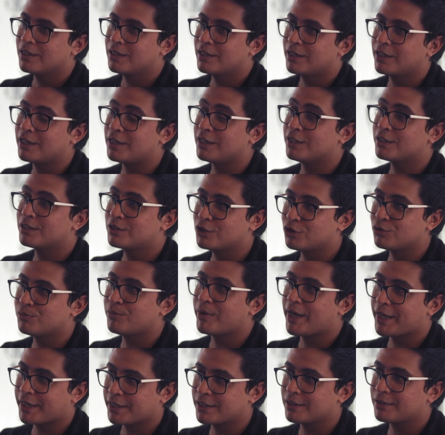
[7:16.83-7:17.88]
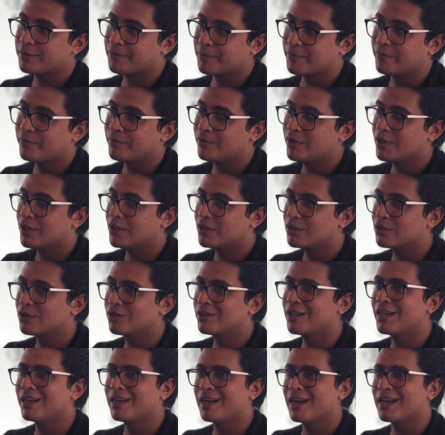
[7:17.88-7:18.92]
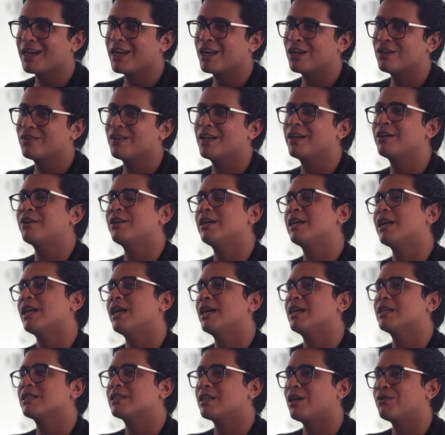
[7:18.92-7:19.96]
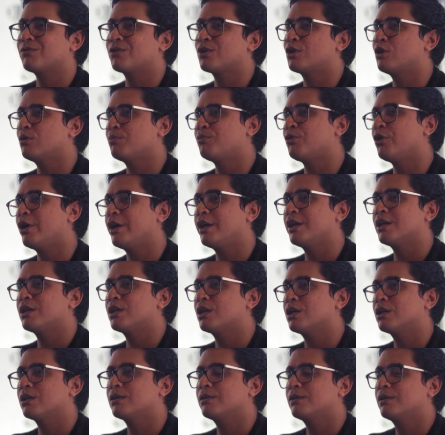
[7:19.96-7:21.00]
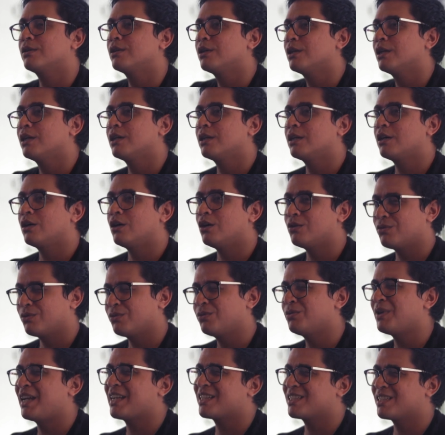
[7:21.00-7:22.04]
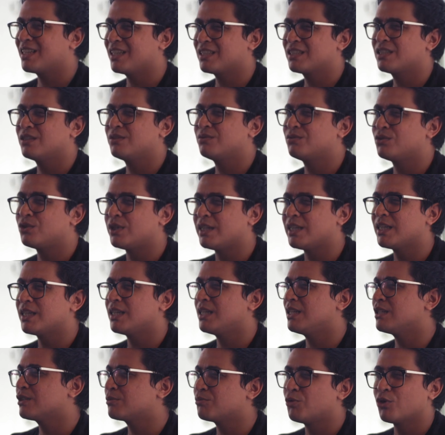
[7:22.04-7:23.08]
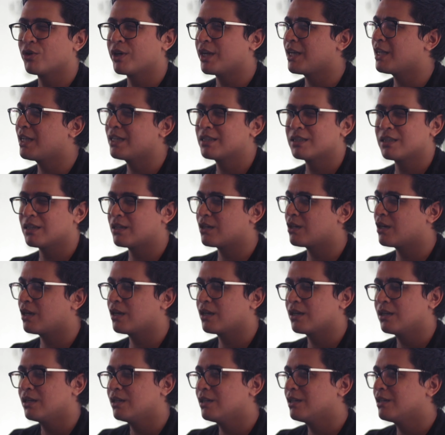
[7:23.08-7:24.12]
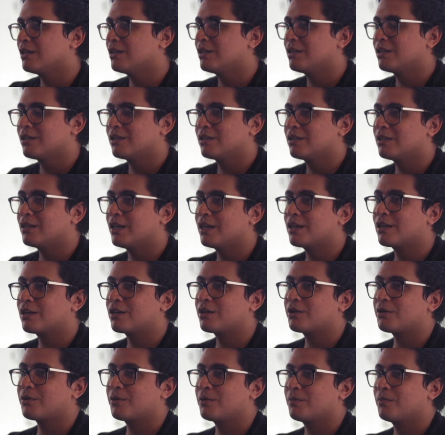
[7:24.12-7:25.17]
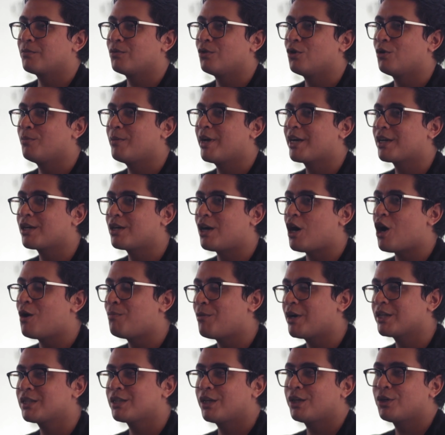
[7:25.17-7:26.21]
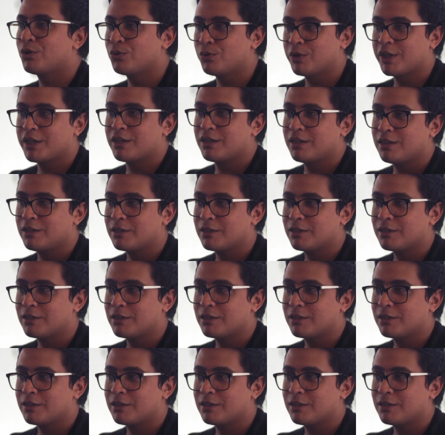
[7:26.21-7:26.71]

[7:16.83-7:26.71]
It hits you back. So then I kind of like realized after a point of excessive drinking, smoking, etc., that no matter how much I do it,